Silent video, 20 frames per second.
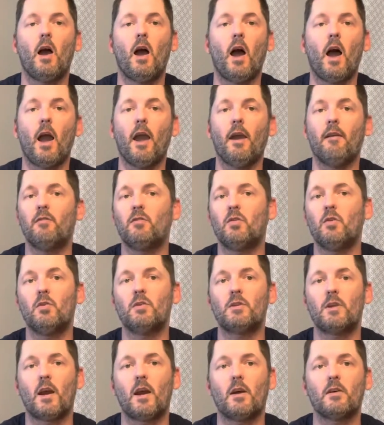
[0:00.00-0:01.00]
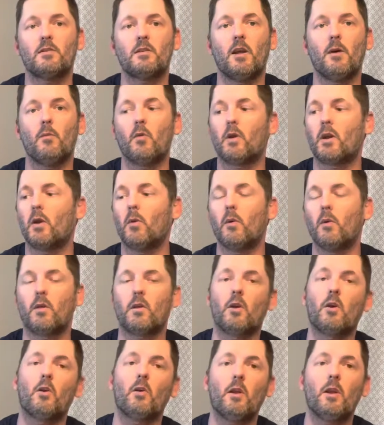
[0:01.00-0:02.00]
I have two styles that I'm working with
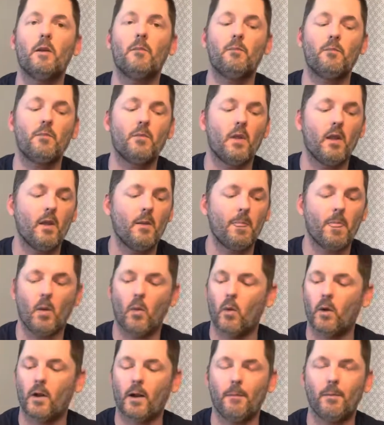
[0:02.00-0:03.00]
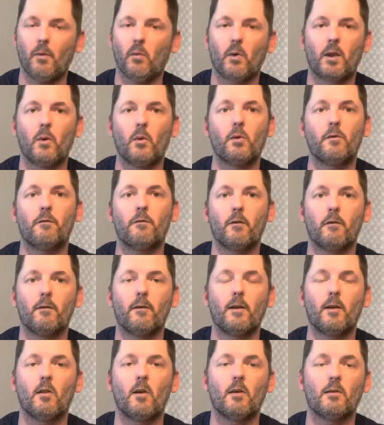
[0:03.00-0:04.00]
currently. One I've been working with for a
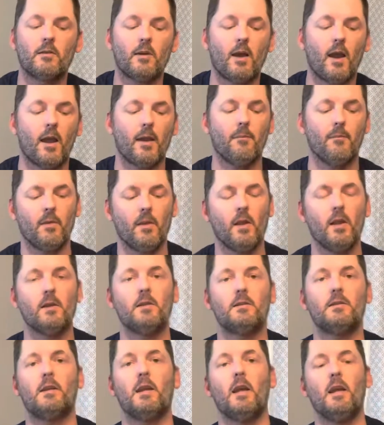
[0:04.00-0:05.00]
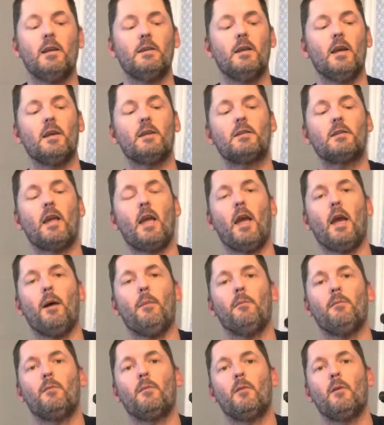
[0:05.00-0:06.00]
very long time is the ETS
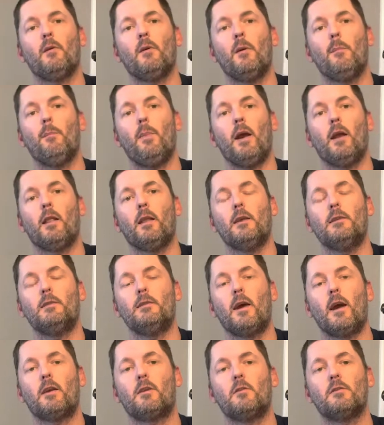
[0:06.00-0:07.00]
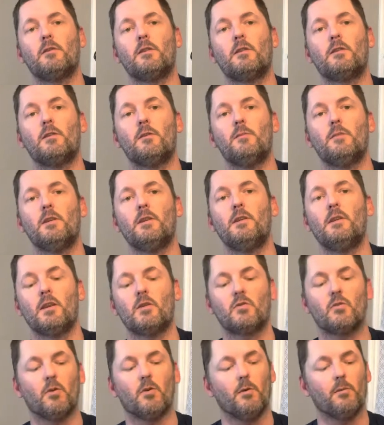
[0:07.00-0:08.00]
Cam by Elite Tactical Systems, ETS
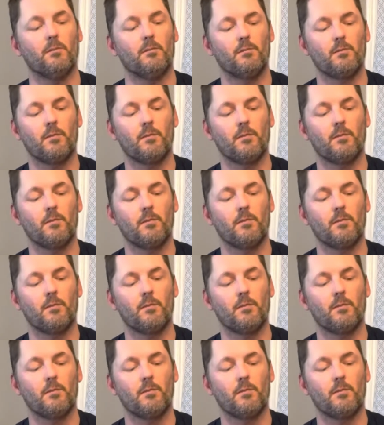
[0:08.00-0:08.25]
Group.